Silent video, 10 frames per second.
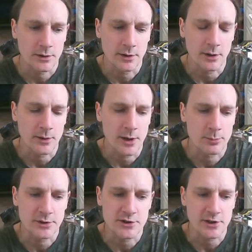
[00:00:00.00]
you know, I
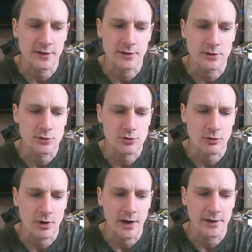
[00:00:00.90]
appreciate that you're
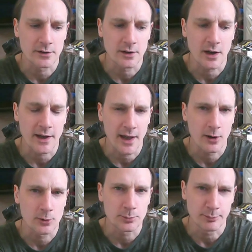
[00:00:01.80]
trying to like
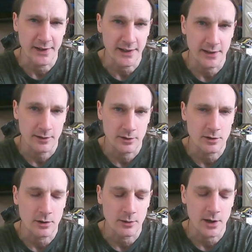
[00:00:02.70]
help me. You
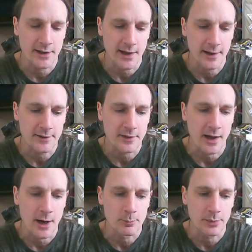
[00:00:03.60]
know, I get
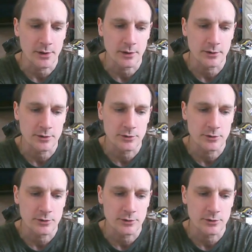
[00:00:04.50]
that, but